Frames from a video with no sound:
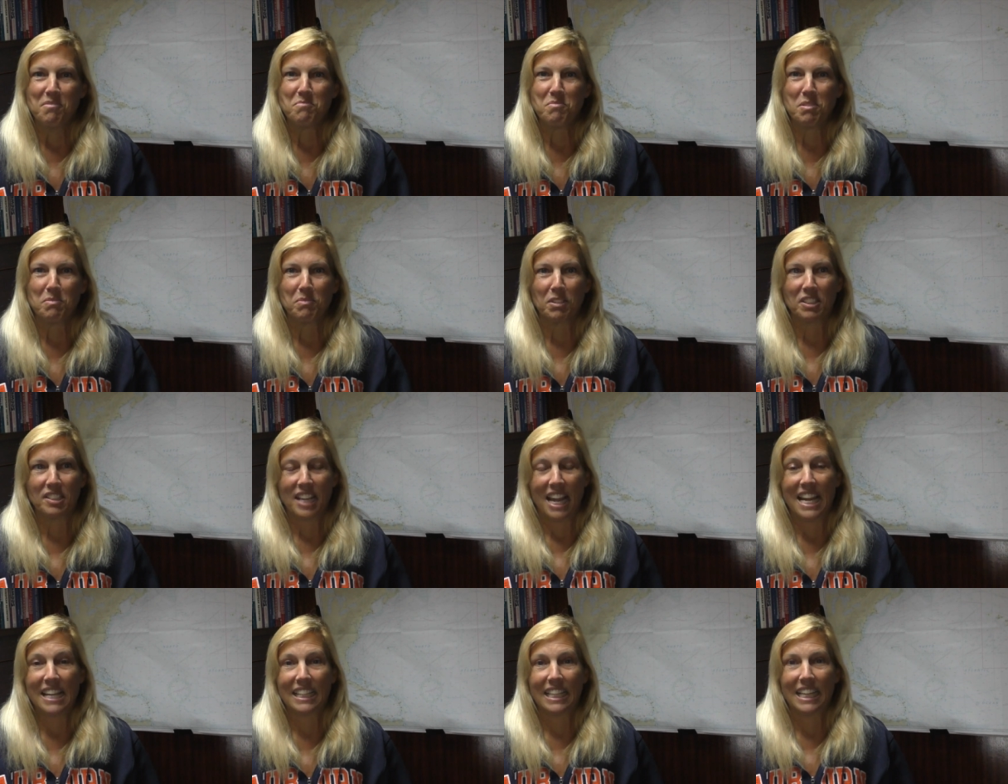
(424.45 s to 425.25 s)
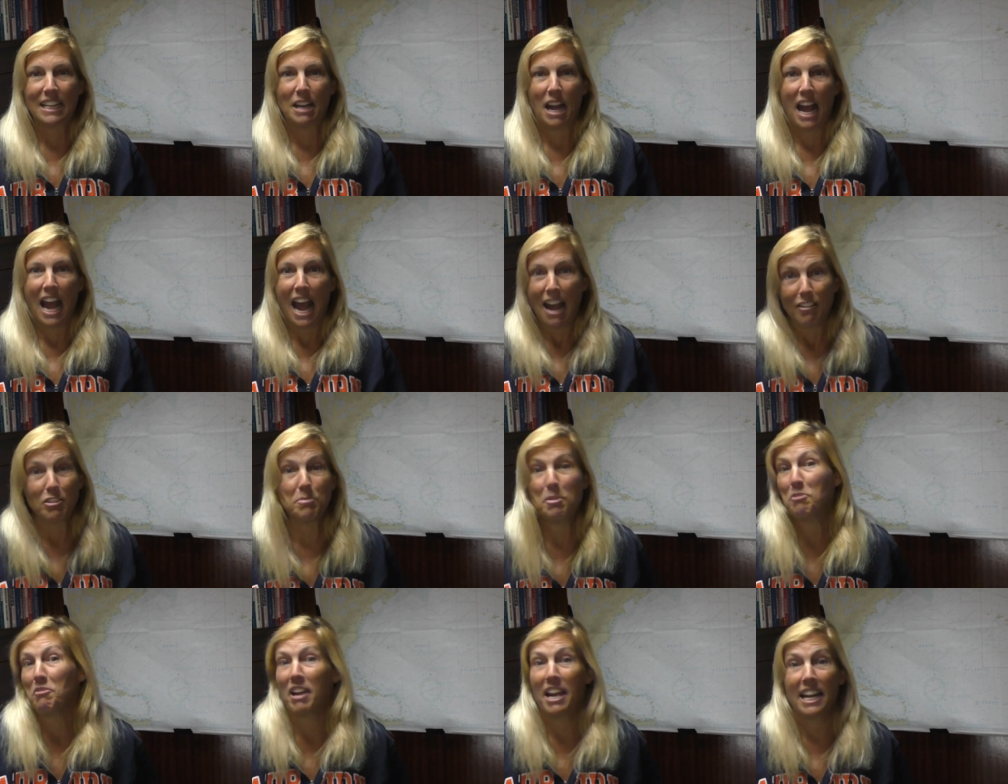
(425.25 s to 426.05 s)
When we're sailing, I have
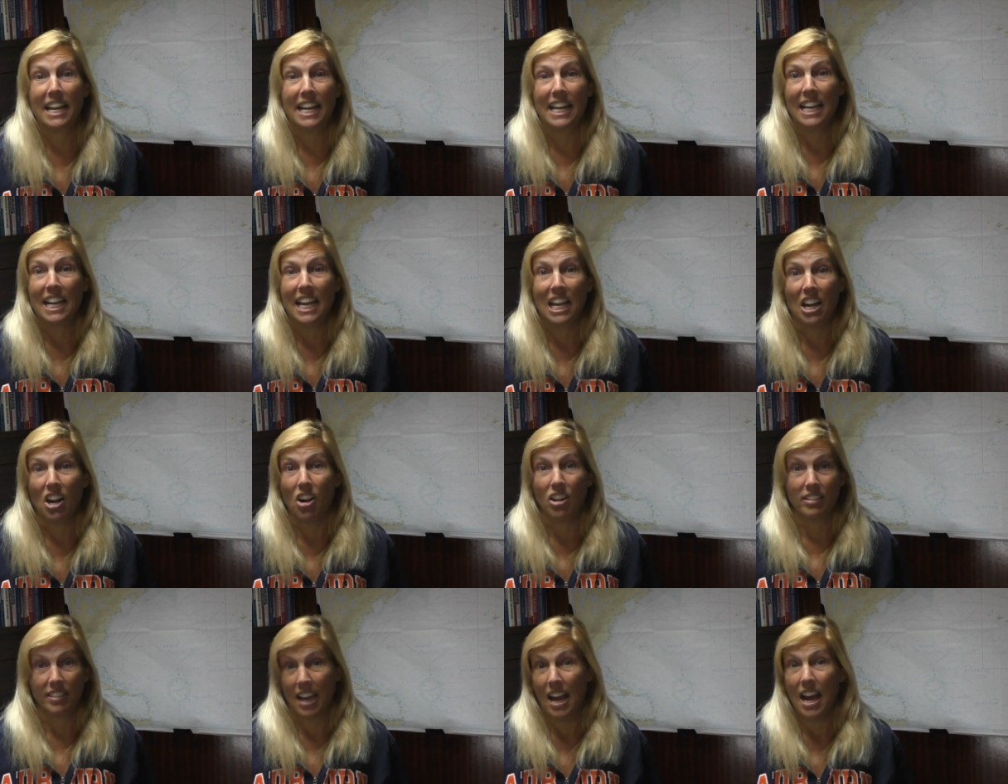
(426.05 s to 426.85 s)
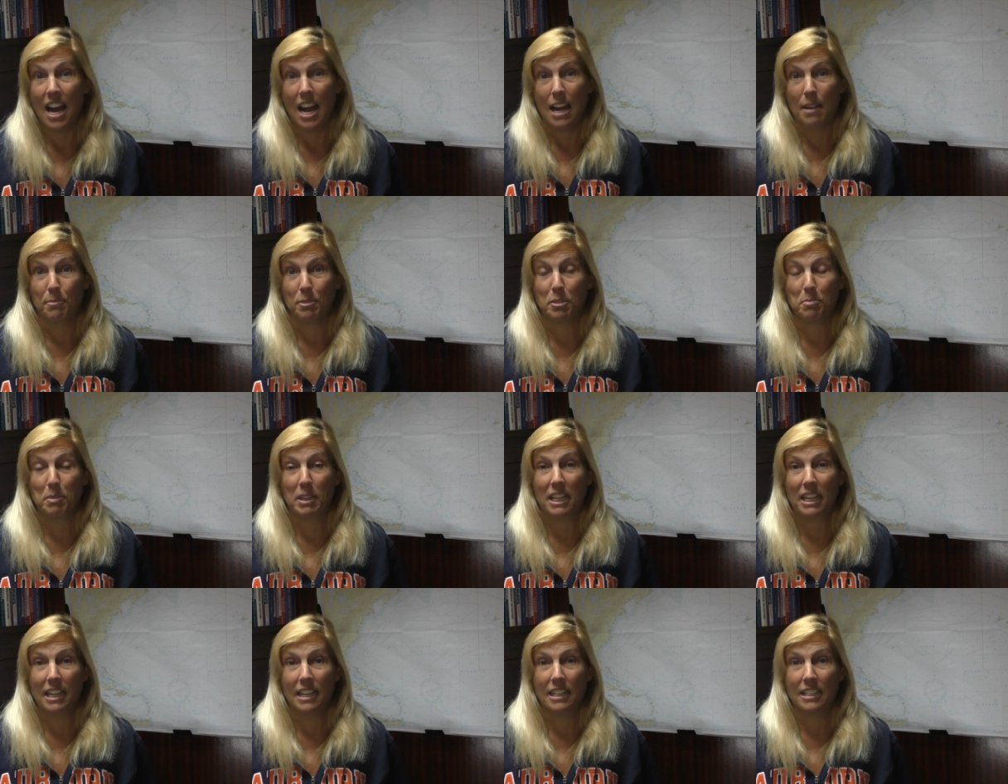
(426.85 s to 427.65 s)
to be ready at all times
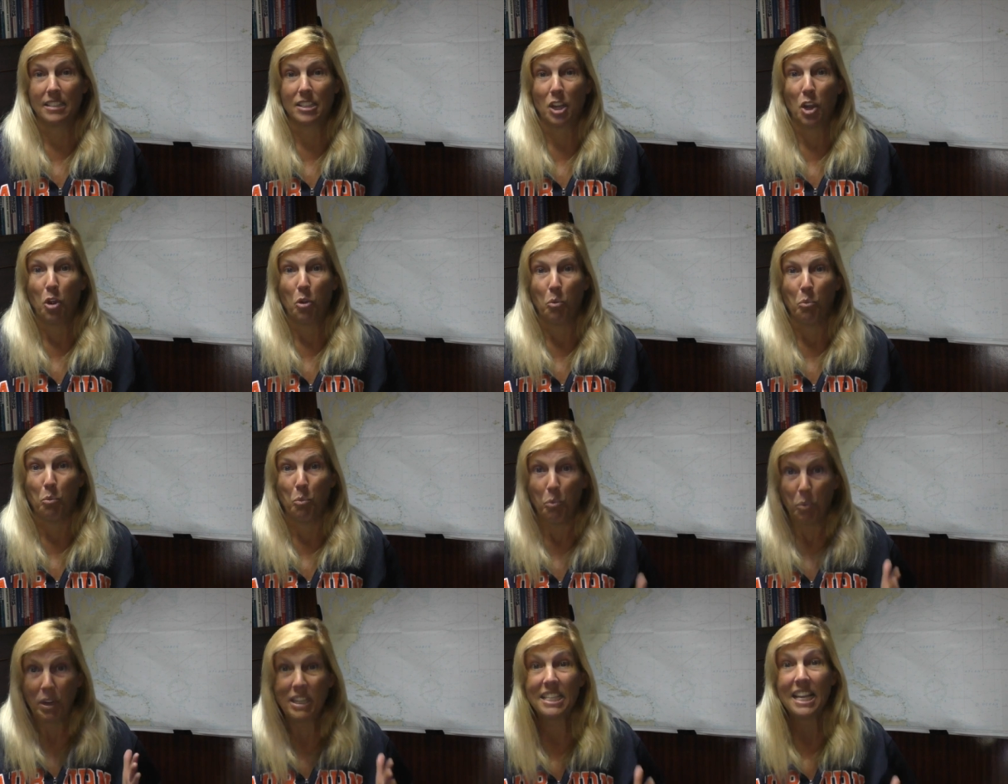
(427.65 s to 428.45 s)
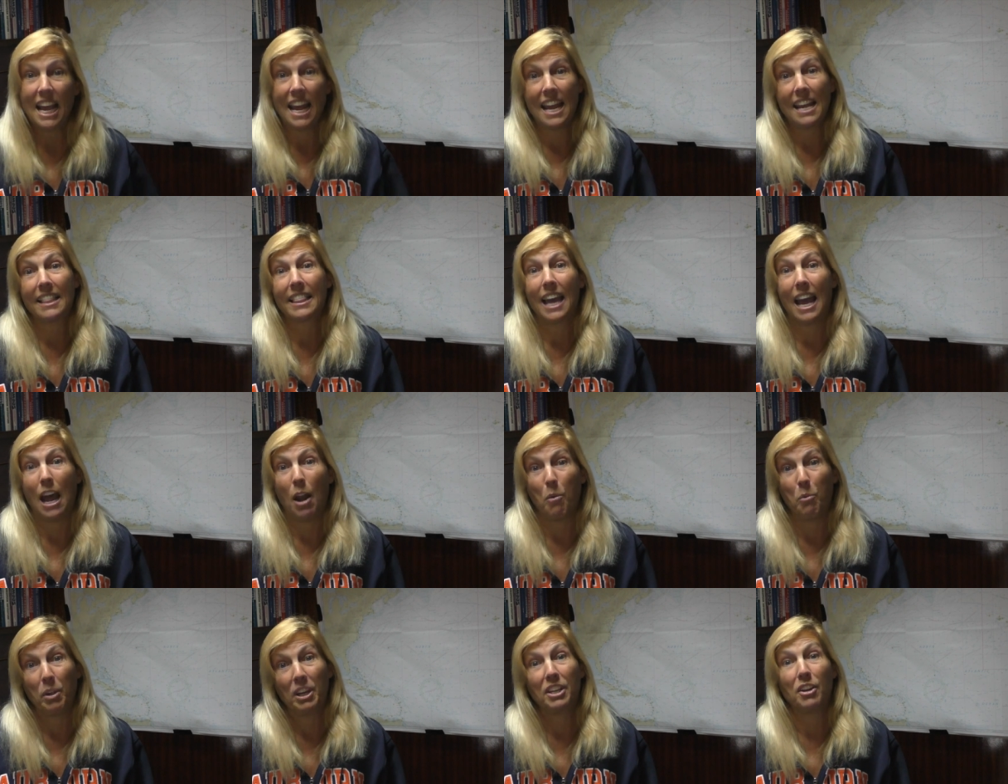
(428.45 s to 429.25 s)
because we take
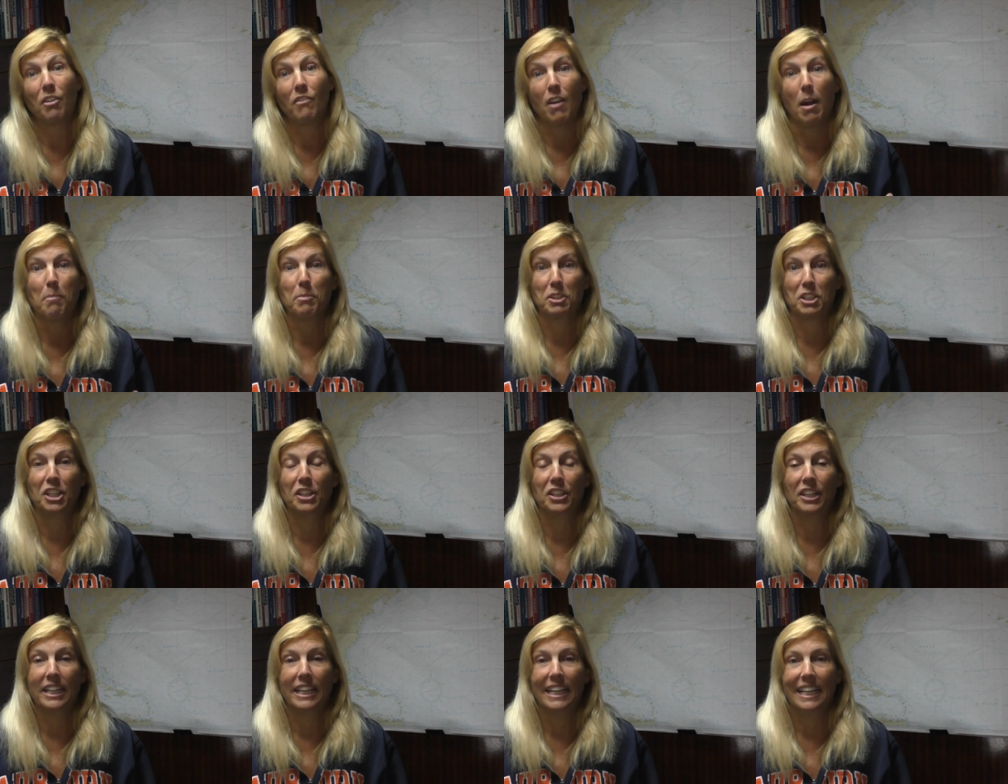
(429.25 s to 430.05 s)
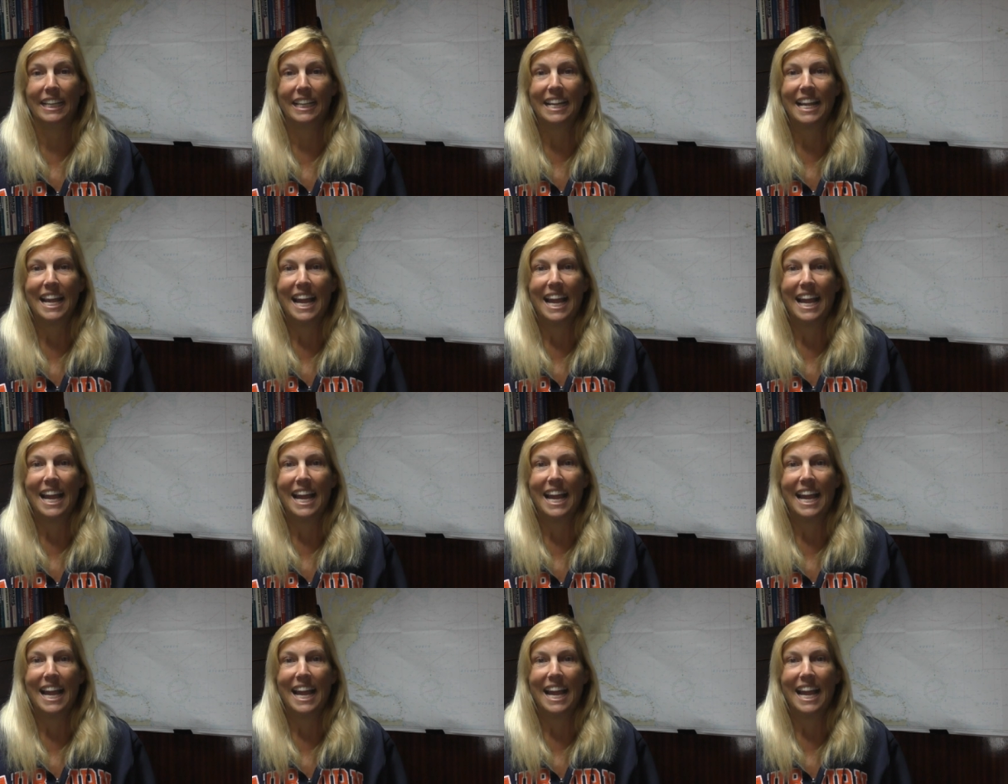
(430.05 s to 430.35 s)
that window of opportunity.